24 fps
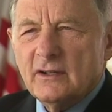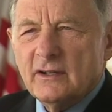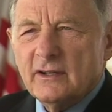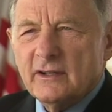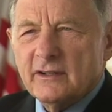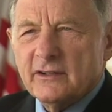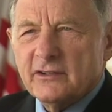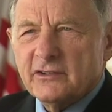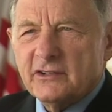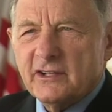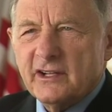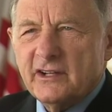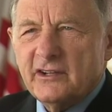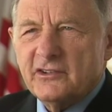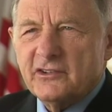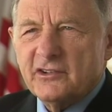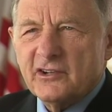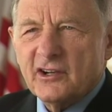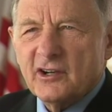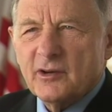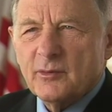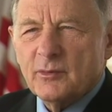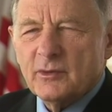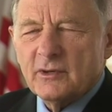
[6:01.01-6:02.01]
And the state
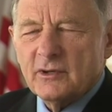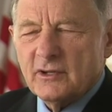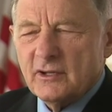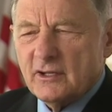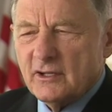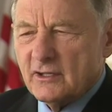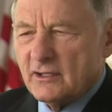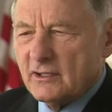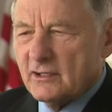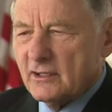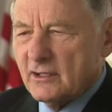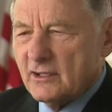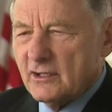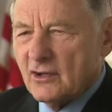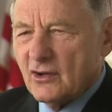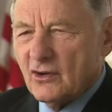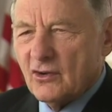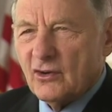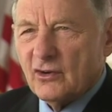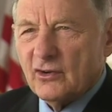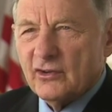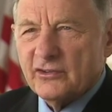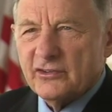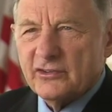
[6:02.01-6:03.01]
chairman called